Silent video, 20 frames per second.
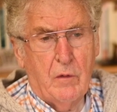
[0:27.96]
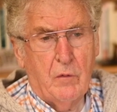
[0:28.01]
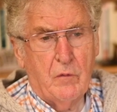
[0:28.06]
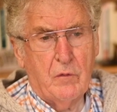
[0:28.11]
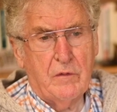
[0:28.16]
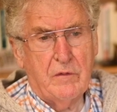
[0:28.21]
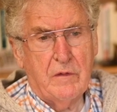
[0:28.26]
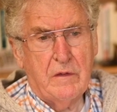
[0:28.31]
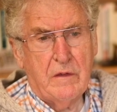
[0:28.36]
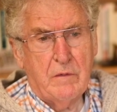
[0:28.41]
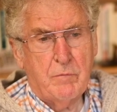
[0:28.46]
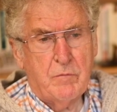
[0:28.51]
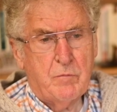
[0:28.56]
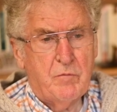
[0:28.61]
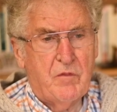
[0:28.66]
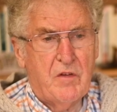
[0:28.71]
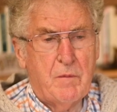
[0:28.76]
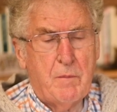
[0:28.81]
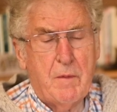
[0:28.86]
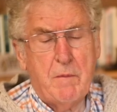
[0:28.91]
The
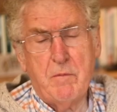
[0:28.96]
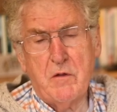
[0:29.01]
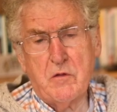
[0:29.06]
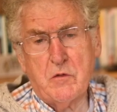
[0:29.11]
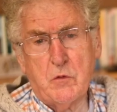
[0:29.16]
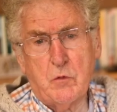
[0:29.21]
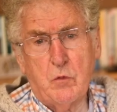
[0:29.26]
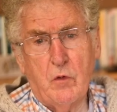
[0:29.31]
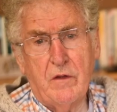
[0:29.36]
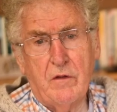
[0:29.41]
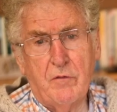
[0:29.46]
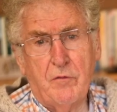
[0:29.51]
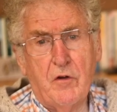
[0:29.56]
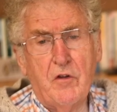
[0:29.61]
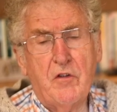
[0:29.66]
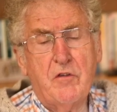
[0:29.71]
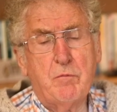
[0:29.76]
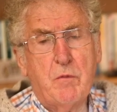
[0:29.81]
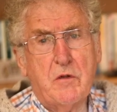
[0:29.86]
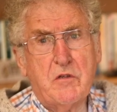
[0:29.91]
Philippine bishops were the
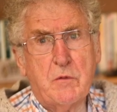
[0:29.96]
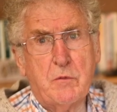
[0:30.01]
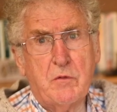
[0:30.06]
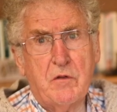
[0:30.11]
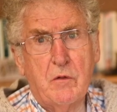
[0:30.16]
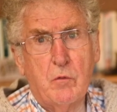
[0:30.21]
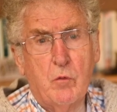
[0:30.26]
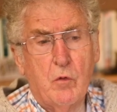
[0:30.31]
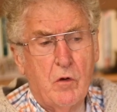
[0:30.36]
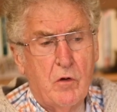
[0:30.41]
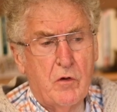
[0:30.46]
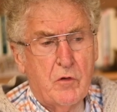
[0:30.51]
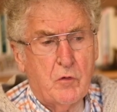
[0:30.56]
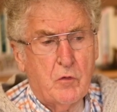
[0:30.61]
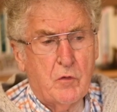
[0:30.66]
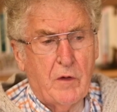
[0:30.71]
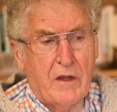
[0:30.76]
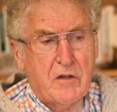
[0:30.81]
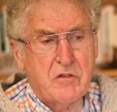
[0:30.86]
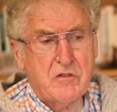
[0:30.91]
first bishops in the world to
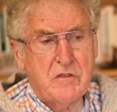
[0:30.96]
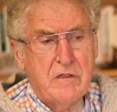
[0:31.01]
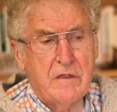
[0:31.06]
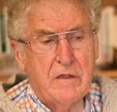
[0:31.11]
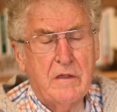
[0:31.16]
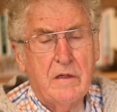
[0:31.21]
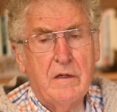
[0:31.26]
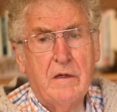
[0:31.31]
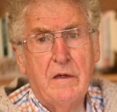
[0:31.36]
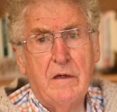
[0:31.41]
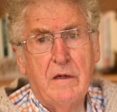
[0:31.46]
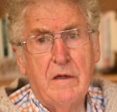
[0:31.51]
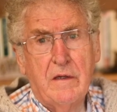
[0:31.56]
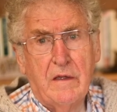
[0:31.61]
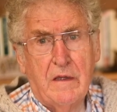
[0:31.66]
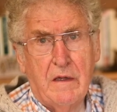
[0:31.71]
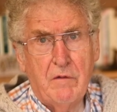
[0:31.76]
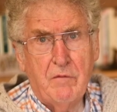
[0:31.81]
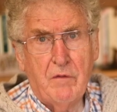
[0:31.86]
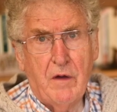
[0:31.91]
actually
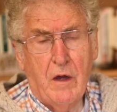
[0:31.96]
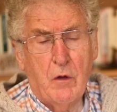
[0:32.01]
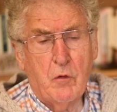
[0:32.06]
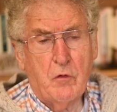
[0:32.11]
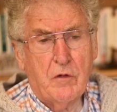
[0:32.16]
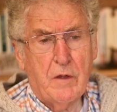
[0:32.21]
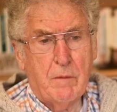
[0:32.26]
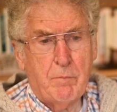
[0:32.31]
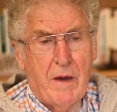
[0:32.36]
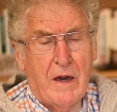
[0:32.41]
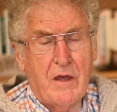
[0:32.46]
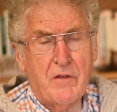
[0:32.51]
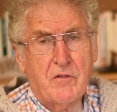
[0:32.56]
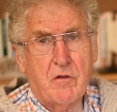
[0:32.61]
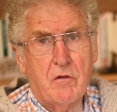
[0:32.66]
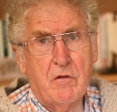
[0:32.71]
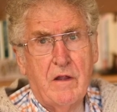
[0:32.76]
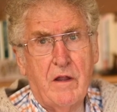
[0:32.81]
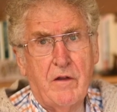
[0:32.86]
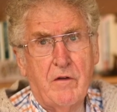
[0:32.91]
give out a
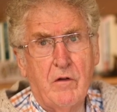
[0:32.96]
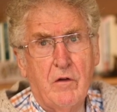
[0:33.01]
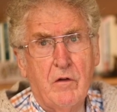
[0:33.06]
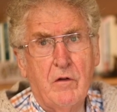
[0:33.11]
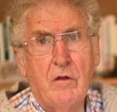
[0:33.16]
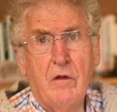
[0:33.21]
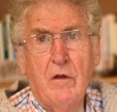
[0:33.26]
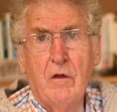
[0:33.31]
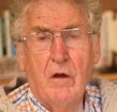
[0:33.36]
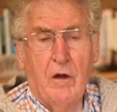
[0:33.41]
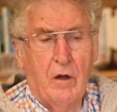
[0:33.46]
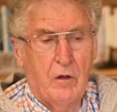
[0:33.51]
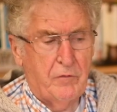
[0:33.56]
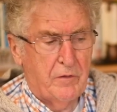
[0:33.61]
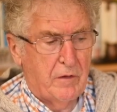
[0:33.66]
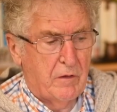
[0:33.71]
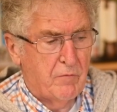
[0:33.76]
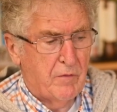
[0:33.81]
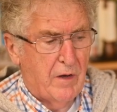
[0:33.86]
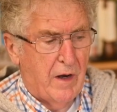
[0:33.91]
pastoral letter on the
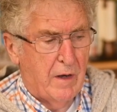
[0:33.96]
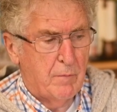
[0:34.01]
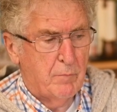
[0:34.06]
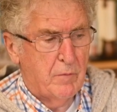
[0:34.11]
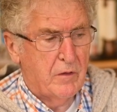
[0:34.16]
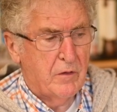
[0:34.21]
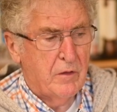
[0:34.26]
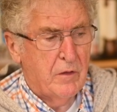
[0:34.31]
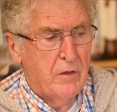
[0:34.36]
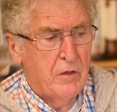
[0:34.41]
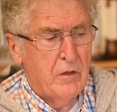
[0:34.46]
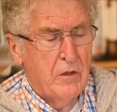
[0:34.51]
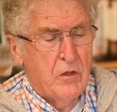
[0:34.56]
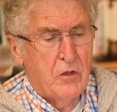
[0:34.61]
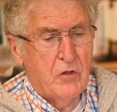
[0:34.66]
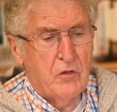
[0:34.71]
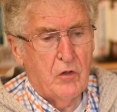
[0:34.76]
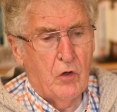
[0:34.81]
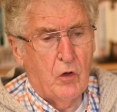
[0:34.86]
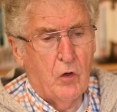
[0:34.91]
environment.
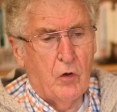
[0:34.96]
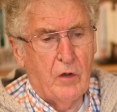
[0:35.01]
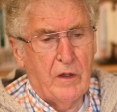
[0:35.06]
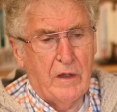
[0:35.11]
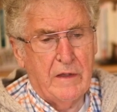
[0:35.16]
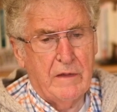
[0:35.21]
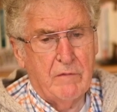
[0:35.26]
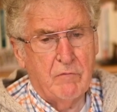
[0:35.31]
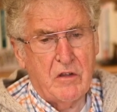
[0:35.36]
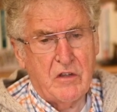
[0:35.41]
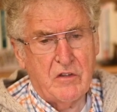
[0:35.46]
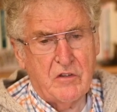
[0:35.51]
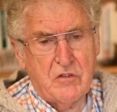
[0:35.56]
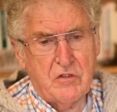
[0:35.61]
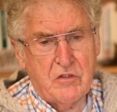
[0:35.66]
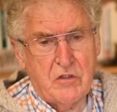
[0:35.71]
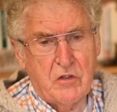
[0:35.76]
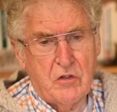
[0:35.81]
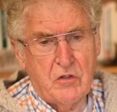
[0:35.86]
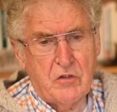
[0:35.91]
So in recent
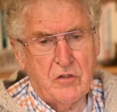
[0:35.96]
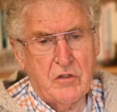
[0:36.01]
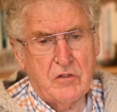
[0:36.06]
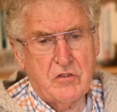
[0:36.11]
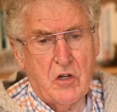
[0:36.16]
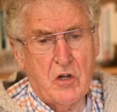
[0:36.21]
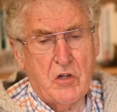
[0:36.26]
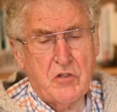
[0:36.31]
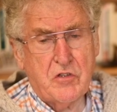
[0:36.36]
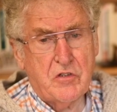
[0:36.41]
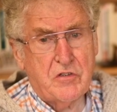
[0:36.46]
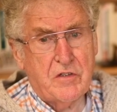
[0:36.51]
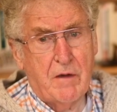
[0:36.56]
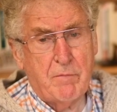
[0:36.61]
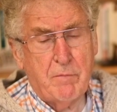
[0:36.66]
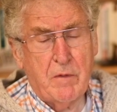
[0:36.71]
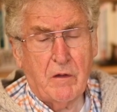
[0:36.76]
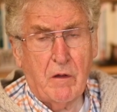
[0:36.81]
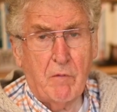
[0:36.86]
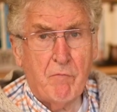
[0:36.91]
years, the churches have
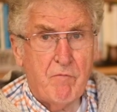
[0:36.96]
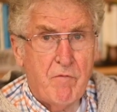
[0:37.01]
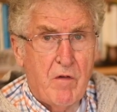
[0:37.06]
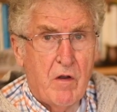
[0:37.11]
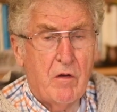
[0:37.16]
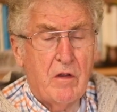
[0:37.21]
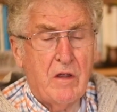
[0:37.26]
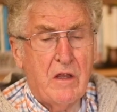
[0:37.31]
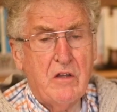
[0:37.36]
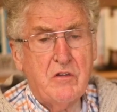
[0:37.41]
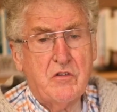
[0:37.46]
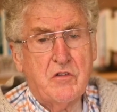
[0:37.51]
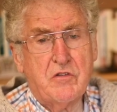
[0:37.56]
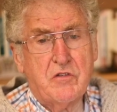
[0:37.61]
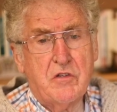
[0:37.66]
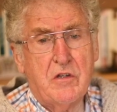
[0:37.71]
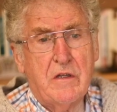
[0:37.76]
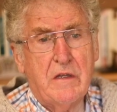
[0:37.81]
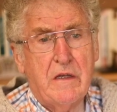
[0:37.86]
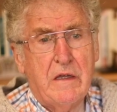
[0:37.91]
become very
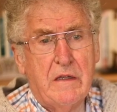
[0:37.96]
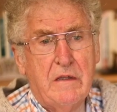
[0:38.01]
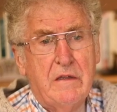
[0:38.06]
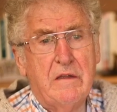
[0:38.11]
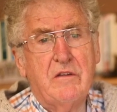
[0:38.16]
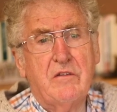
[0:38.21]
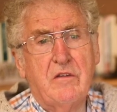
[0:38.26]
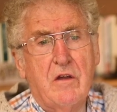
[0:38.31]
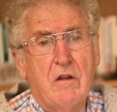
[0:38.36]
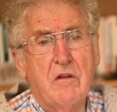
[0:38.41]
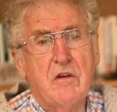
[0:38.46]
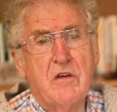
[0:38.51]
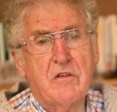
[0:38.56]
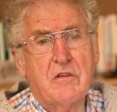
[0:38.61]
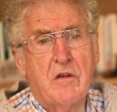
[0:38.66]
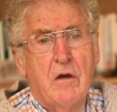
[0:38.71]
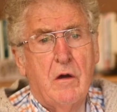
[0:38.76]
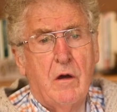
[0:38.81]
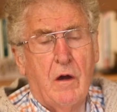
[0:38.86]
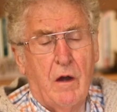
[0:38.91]
interested in these areas
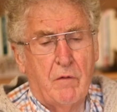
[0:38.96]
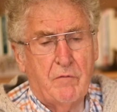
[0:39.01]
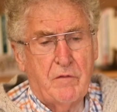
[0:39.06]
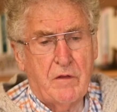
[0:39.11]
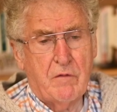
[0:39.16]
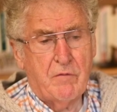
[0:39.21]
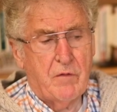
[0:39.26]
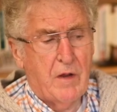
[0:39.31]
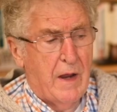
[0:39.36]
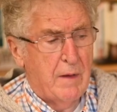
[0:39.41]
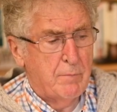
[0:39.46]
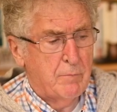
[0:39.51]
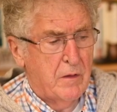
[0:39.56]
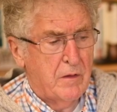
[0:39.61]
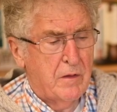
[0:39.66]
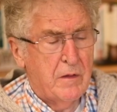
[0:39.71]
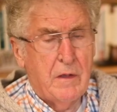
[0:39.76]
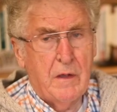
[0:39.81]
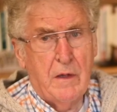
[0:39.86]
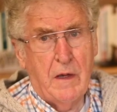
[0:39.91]
of the environment,
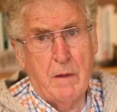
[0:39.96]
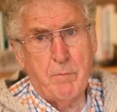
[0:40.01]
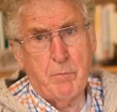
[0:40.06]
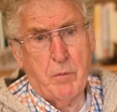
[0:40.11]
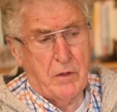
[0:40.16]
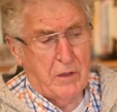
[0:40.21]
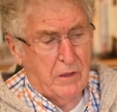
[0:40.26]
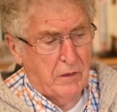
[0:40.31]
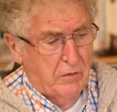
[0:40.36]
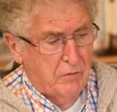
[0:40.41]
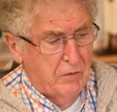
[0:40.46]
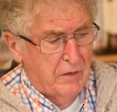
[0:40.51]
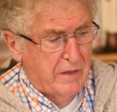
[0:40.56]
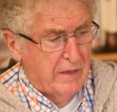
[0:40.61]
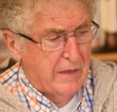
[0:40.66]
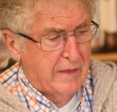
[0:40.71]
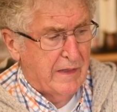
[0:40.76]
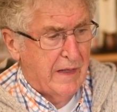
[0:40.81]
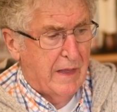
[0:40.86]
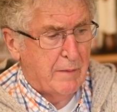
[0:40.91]
and particularly in
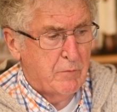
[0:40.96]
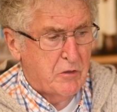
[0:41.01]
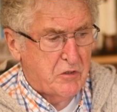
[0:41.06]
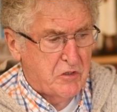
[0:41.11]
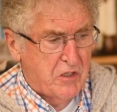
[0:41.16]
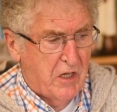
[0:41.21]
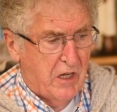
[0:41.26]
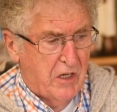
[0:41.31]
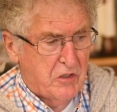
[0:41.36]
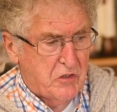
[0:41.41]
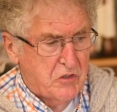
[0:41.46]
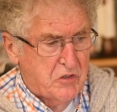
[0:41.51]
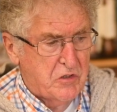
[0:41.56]
climate change.